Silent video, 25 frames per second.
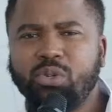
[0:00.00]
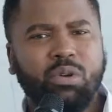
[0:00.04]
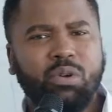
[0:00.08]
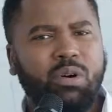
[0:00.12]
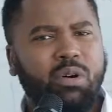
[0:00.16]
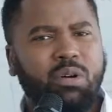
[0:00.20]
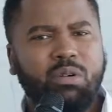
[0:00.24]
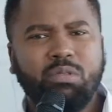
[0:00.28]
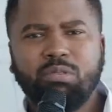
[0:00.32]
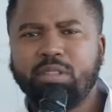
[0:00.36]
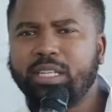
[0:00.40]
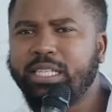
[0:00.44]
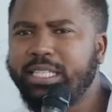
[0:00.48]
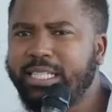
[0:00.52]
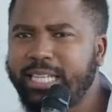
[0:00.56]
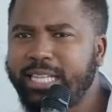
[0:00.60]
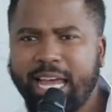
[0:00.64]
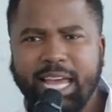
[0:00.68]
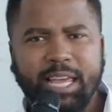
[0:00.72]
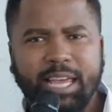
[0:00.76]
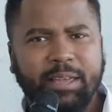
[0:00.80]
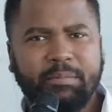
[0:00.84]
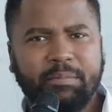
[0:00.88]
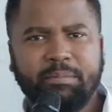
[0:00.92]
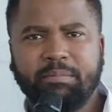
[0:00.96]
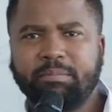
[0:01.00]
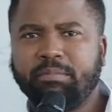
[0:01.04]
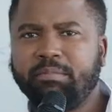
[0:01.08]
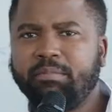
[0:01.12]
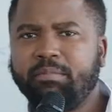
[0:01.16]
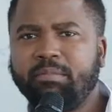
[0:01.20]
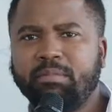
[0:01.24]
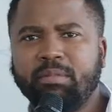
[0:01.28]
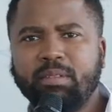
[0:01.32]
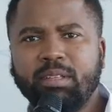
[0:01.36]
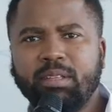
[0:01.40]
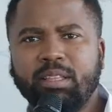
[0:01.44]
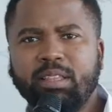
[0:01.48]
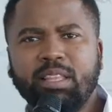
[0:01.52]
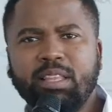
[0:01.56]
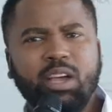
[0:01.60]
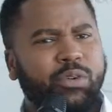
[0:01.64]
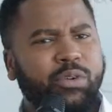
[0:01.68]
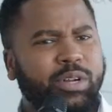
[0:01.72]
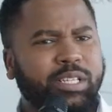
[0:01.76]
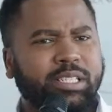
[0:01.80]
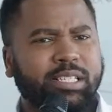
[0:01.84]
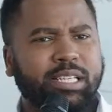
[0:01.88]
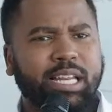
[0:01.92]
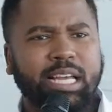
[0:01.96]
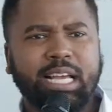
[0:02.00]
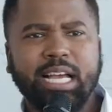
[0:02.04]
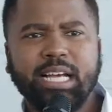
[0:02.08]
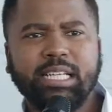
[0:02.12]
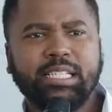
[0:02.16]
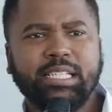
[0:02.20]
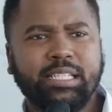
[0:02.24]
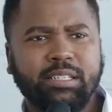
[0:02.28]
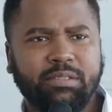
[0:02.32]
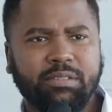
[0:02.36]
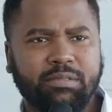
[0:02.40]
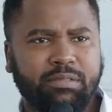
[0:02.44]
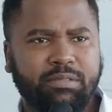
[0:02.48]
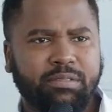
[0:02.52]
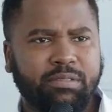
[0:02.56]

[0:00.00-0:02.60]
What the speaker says: all the time. They're always negative.